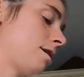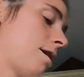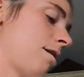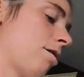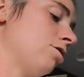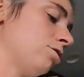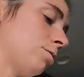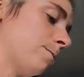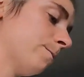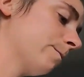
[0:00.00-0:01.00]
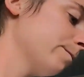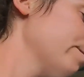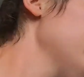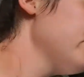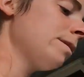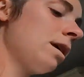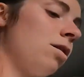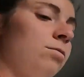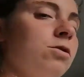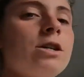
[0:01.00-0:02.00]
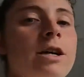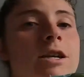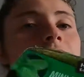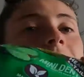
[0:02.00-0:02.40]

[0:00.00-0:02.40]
in the laundry room. Oh, more doggy